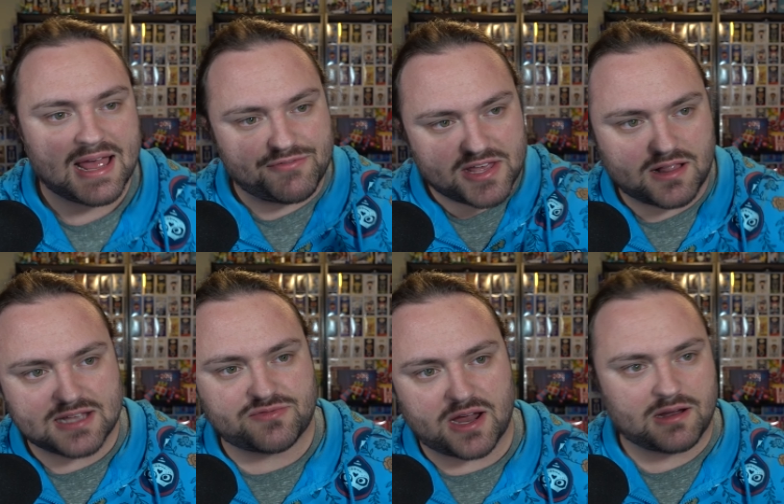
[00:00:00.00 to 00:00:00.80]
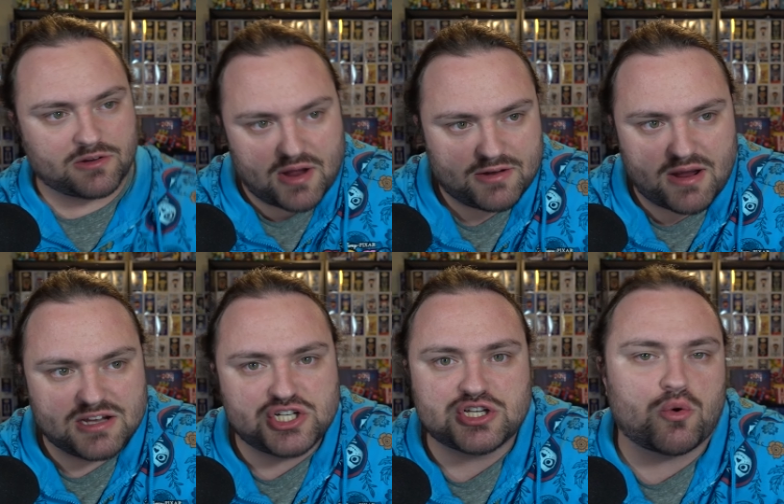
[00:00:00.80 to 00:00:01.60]
If they classify,
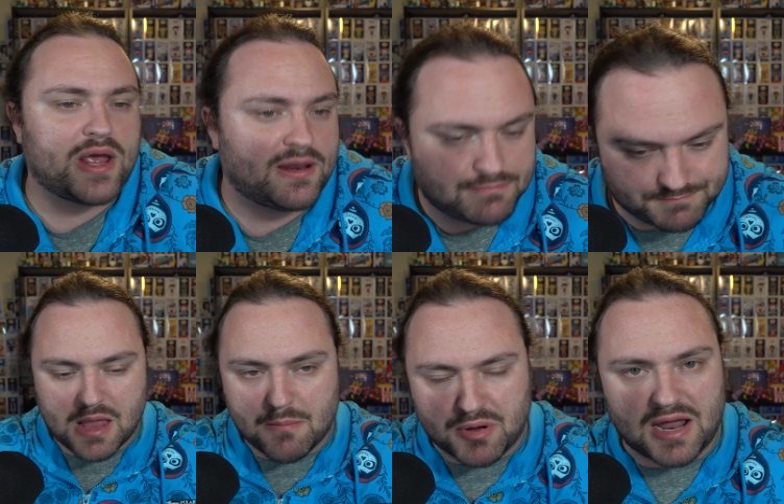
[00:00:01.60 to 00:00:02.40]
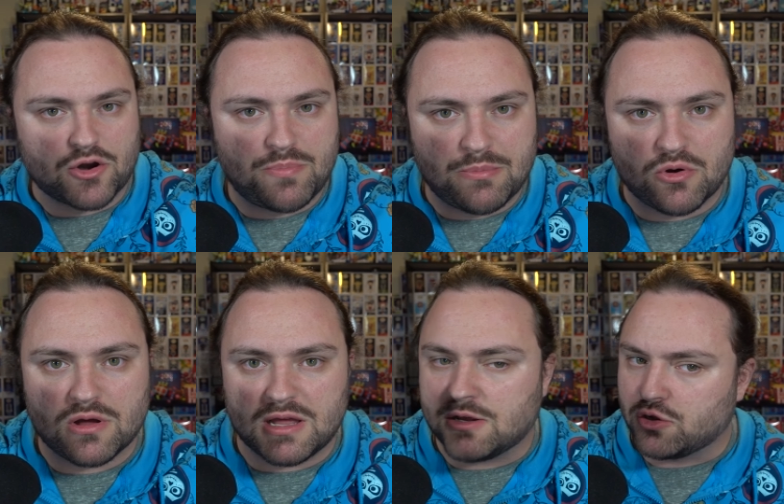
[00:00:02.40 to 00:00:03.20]
granted, she's a queen, but I know people
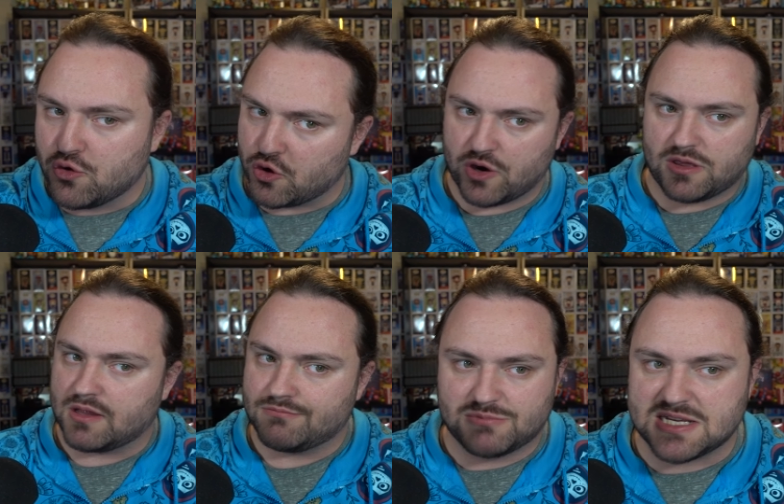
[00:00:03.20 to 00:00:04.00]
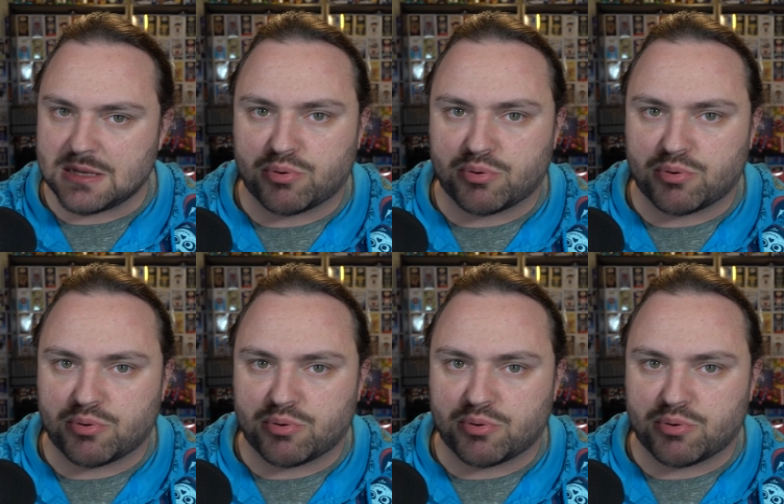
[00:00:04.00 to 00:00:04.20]
include her in the Disney